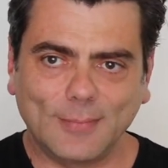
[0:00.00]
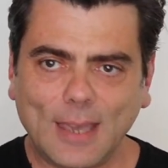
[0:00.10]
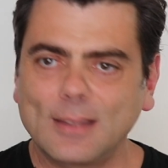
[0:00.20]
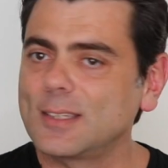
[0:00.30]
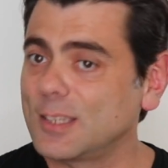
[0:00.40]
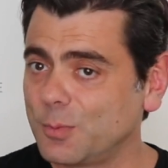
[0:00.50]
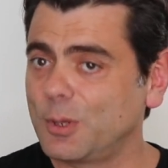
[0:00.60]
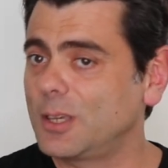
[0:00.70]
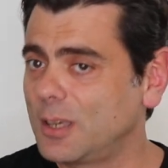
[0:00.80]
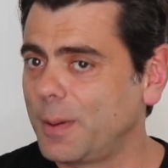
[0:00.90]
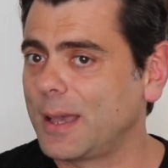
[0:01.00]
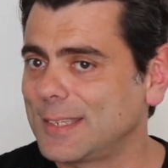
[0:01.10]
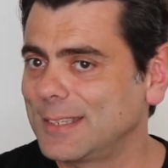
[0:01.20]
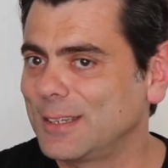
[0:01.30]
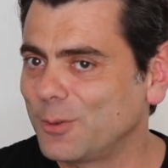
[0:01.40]
And this is where your
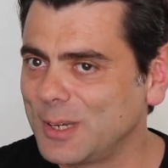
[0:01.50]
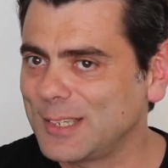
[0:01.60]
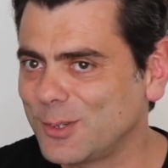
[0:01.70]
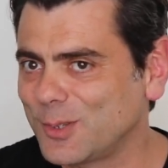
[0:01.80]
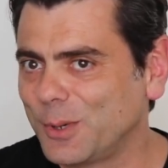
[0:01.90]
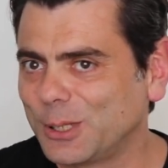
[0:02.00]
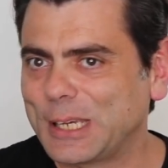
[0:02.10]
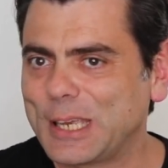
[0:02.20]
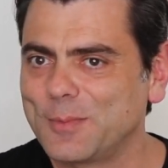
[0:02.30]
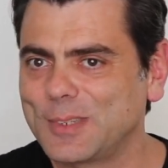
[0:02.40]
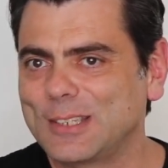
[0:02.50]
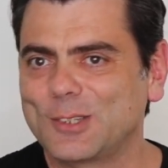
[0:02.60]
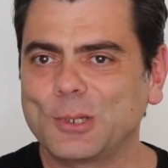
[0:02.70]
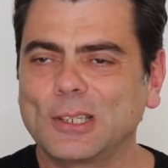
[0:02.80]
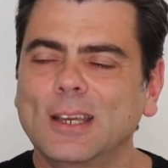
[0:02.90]
capacity and resource modeling comes
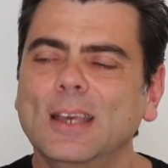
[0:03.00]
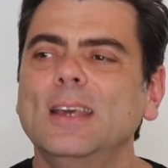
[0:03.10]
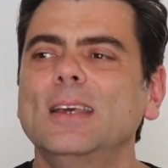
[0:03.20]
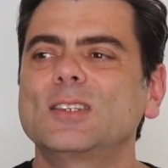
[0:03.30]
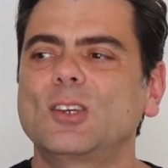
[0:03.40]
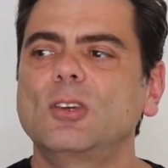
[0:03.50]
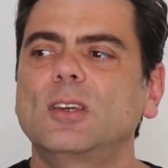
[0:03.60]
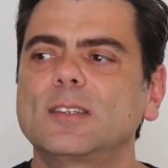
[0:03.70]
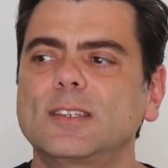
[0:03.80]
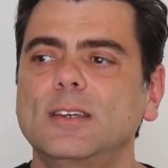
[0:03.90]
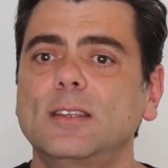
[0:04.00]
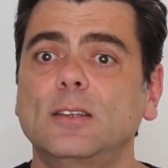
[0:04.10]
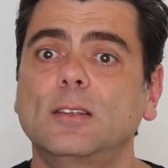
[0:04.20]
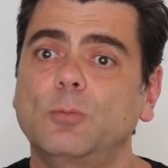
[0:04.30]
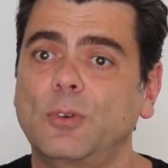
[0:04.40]
into it. So you can see
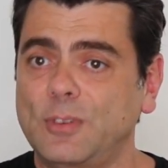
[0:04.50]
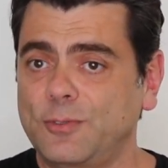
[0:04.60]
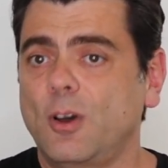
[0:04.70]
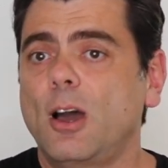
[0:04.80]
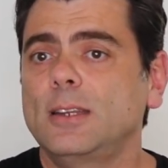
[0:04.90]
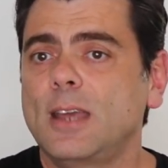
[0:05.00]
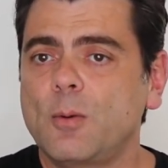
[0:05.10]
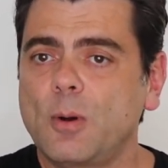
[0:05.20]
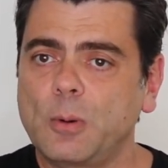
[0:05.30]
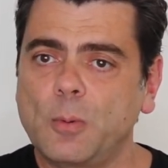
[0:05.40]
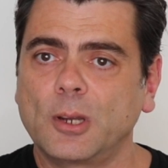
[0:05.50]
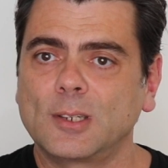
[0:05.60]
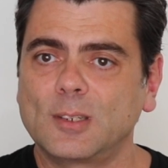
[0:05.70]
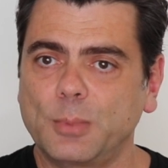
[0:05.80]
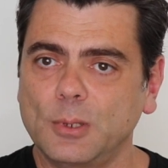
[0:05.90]
that we've defined now what we're
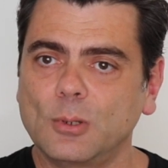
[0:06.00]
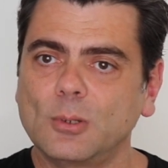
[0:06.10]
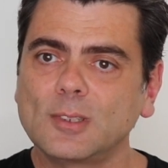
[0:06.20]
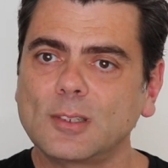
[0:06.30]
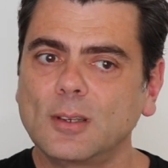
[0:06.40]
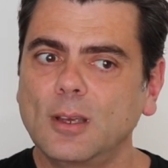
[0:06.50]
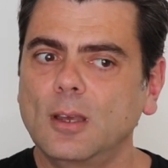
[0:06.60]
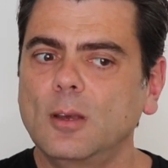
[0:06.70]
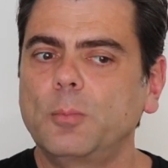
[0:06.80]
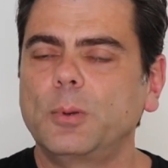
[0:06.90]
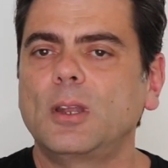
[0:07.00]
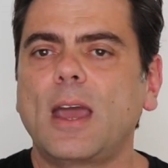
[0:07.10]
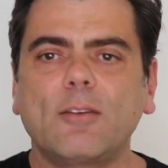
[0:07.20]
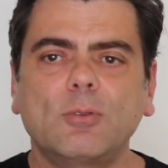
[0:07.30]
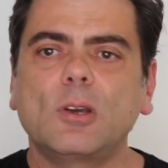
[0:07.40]
wanting to build, but
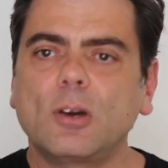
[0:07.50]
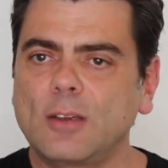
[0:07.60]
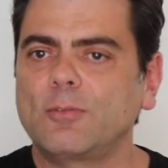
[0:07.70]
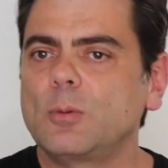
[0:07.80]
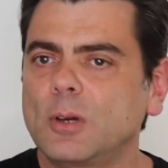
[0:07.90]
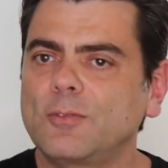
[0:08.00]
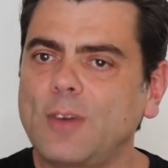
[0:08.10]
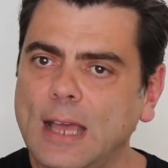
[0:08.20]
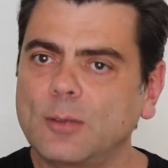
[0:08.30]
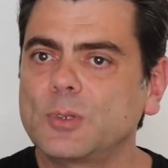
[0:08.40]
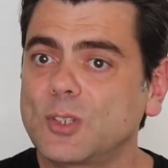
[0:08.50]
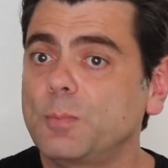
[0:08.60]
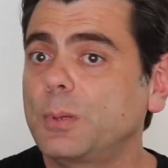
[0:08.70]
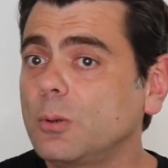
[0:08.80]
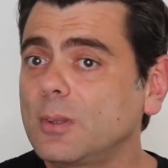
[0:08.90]
have we got everyone available to
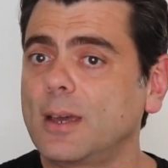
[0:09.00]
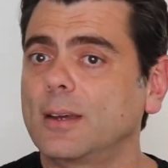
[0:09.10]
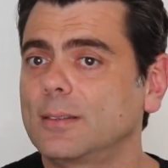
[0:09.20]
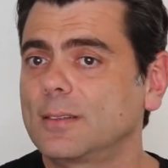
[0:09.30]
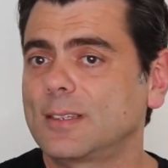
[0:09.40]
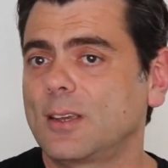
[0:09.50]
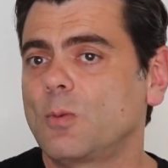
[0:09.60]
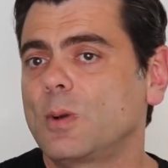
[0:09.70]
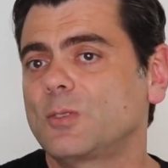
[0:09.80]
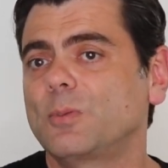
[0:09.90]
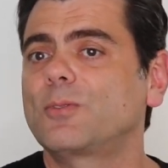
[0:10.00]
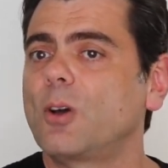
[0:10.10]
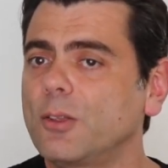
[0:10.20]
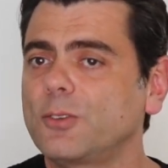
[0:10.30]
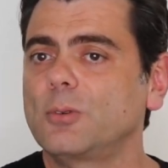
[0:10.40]
build that? So once we've
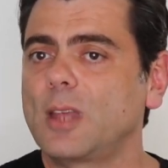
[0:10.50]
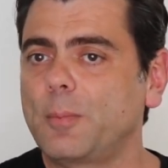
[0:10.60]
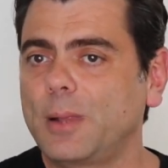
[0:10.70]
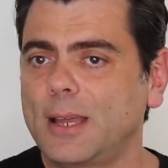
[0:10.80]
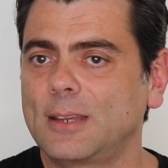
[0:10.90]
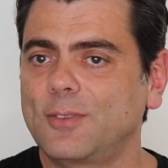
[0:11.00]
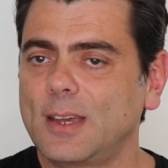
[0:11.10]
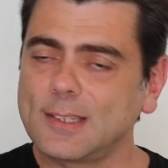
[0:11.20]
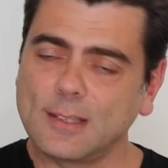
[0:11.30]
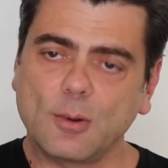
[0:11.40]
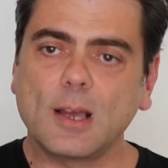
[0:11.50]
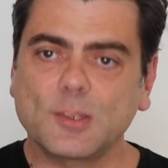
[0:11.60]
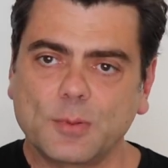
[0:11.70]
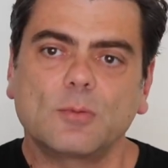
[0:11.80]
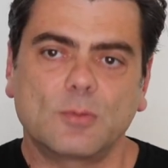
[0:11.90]
gone through that planning phase, and there are
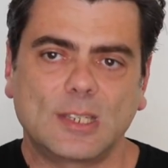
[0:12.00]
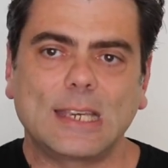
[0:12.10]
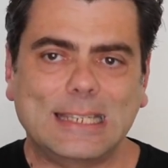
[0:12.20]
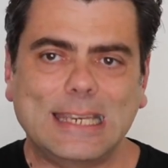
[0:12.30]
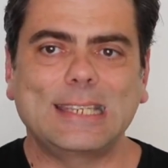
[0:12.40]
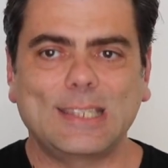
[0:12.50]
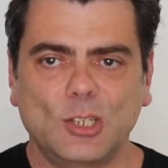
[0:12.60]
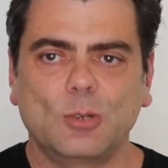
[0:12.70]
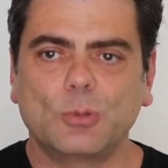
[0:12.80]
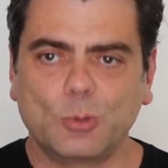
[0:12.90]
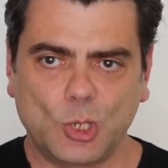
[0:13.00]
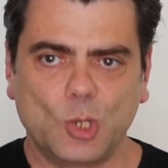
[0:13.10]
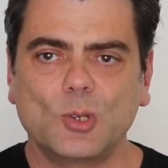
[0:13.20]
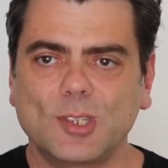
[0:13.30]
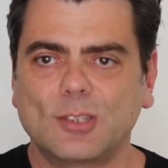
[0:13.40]
techniques that you will
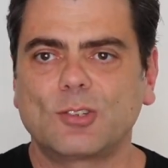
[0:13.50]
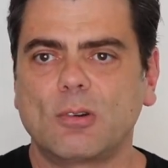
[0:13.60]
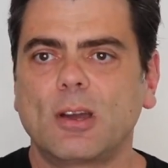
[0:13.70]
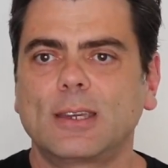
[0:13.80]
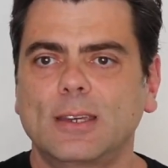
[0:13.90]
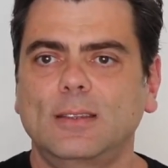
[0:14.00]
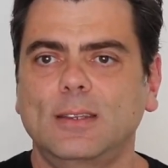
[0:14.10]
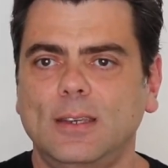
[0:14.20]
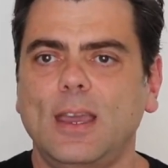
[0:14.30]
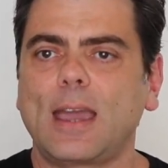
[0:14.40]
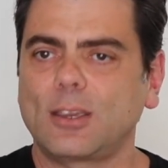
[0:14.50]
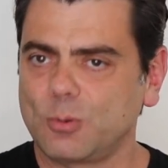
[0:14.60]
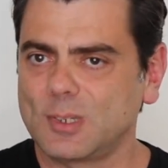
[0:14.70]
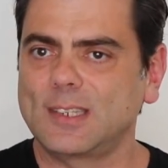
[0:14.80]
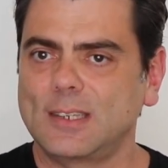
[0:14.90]
use to try and get the
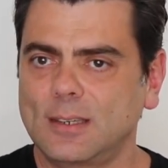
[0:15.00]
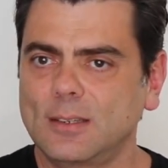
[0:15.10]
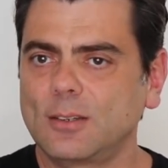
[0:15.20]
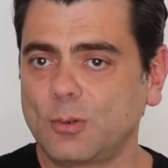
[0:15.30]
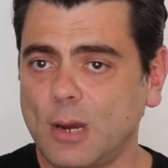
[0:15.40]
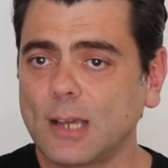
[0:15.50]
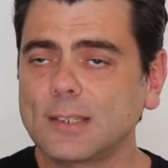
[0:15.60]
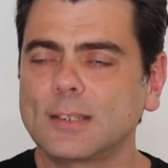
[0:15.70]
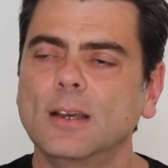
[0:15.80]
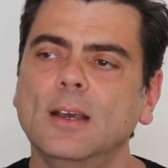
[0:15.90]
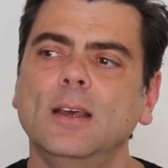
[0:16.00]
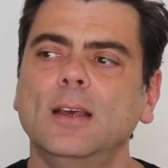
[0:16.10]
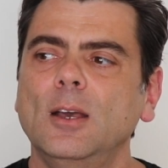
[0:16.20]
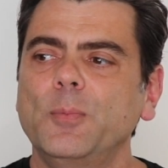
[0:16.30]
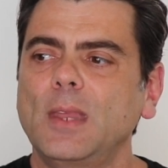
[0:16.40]
accuracy correct,
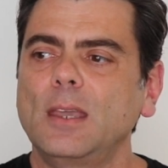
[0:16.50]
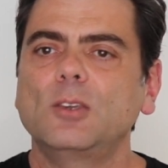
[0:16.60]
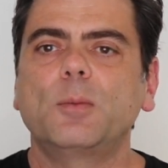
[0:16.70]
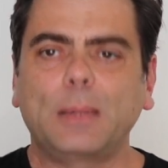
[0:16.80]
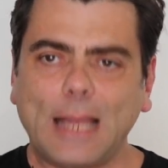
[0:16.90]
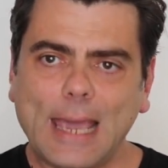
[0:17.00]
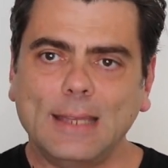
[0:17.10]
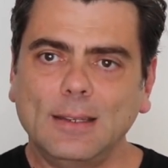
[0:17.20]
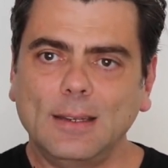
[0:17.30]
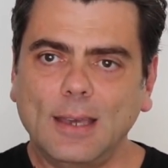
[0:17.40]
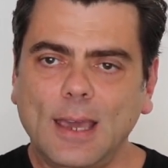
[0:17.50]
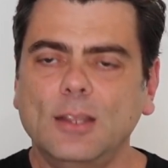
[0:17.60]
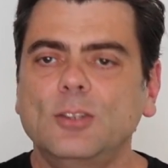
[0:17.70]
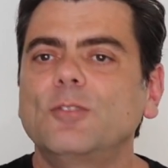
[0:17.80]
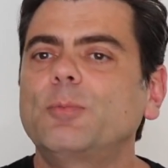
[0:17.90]
you plan, and
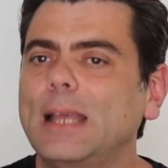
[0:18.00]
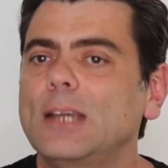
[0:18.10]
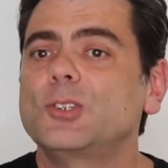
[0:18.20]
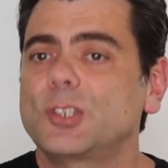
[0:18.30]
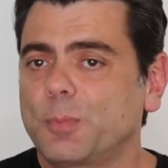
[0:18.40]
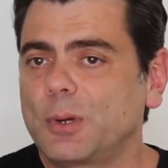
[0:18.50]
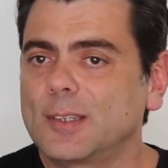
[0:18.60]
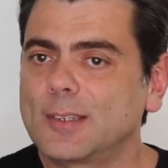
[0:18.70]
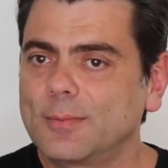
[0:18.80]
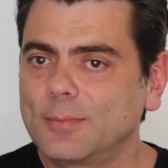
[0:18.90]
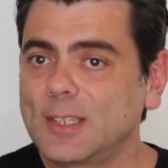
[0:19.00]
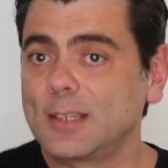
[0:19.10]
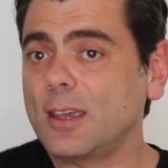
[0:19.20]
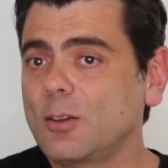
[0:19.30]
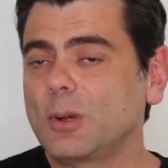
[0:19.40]
then you've planned your sprints. So
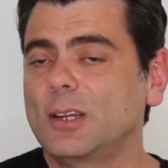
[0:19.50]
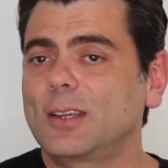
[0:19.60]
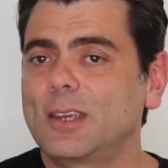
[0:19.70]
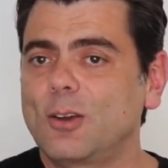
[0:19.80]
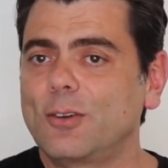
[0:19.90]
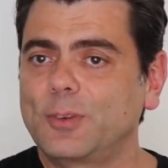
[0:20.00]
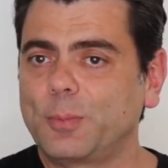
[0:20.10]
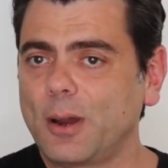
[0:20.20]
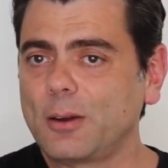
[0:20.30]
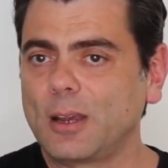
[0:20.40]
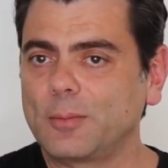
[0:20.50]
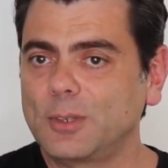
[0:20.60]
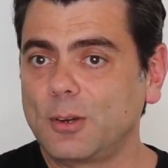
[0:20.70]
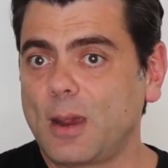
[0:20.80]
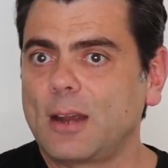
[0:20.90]
now you're ready to kick off your program.
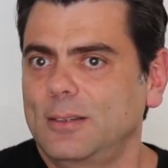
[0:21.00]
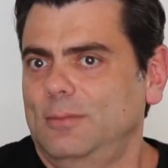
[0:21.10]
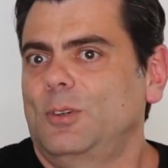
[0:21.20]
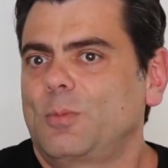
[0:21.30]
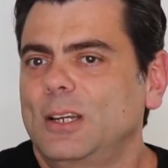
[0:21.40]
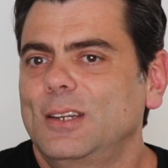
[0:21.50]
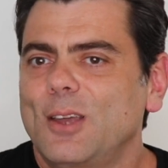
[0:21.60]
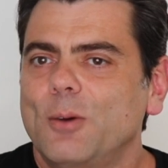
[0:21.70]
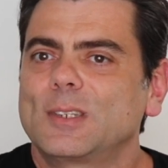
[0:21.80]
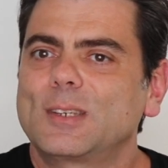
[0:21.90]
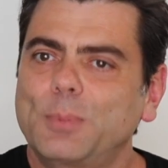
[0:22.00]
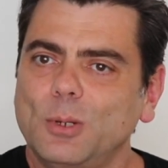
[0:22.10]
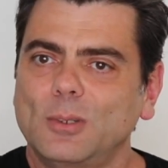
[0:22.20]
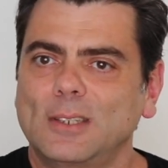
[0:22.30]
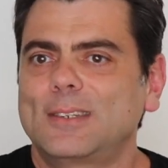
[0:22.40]
You're ready to go into
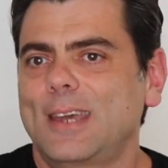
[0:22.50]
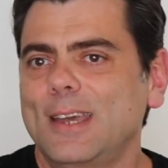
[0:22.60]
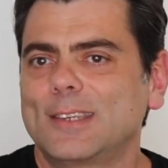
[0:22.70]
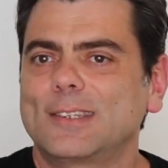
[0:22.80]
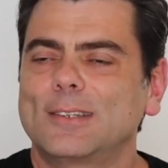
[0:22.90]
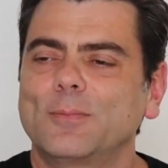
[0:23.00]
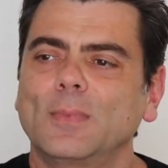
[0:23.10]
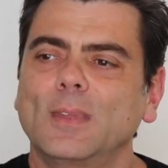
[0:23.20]
build and test.